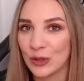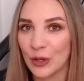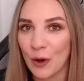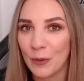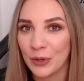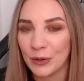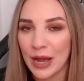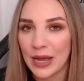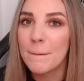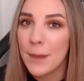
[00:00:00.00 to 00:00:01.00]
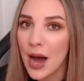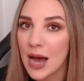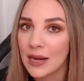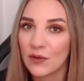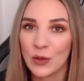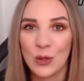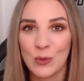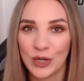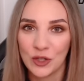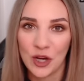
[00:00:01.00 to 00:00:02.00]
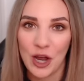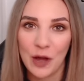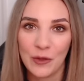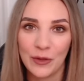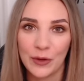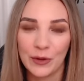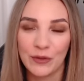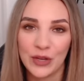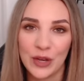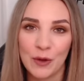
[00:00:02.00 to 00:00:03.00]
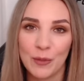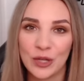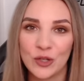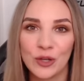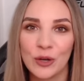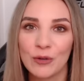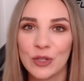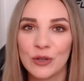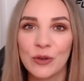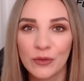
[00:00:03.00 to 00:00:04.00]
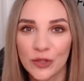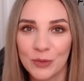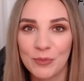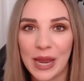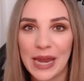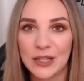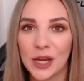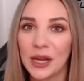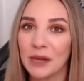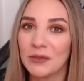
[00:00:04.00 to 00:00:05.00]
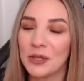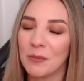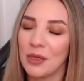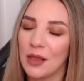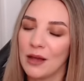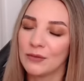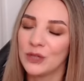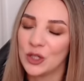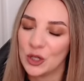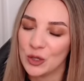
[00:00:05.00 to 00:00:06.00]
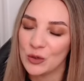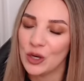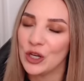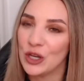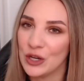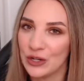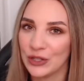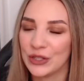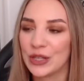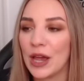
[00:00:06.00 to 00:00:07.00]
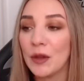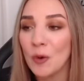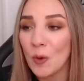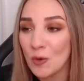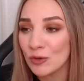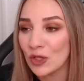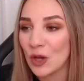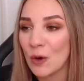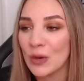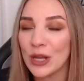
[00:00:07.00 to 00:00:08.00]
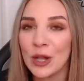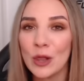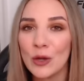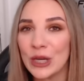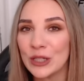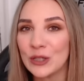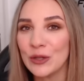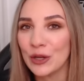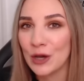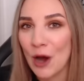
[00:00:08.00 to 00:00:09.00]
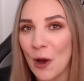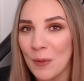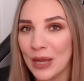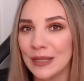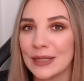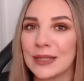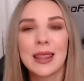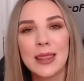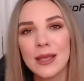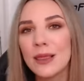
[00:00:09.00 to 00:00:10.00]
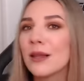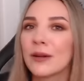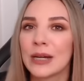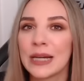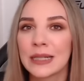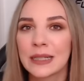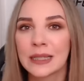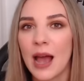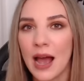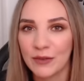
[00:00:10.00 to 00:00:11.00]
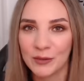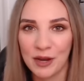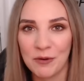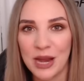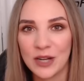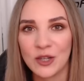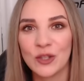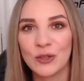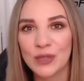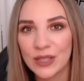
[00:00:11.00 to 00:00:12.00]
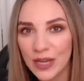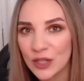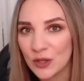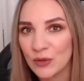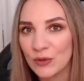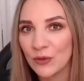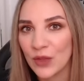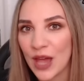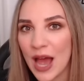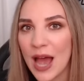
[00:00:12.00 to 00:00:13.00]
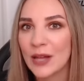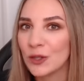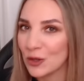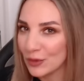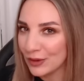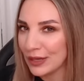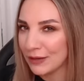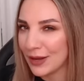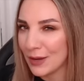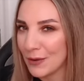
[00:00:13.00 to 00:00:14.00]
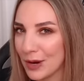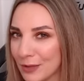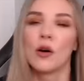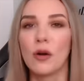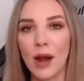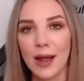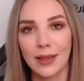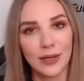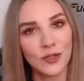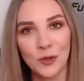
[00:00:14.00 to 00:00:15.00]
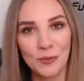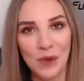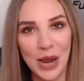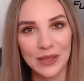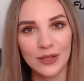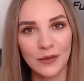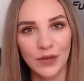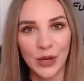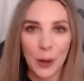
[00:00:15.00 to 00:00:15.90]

copyright, but if you do want to check out the video, make sure you go to Eurovision page and give some love to Joost. And also, we're gonna look into the comments, the lyrics after my reaction, so stay tuned for that. Don't leave anywhere. All right, let's jump right into the video.